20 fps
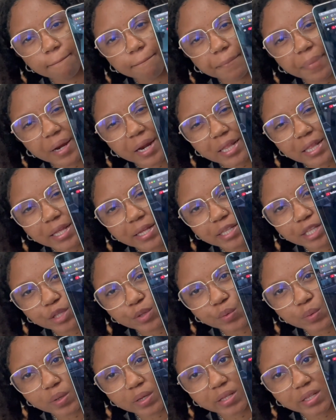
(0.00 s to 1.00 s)
but I think this
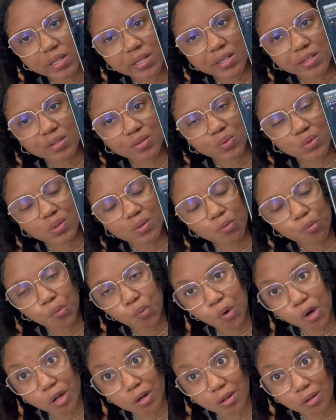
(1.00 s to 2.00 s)
one looks,
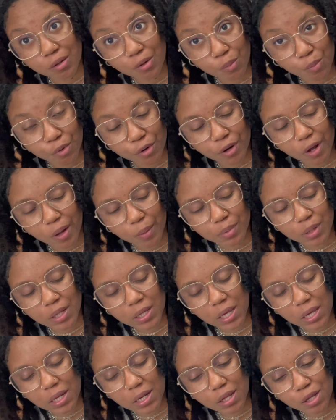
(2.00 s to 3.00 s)
one, a little more
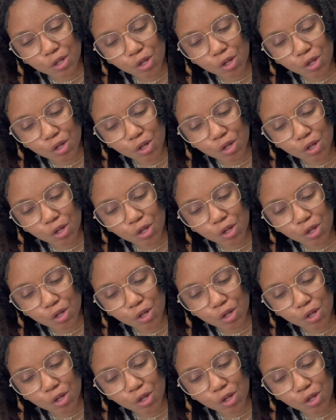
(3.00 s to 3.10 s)
complicated.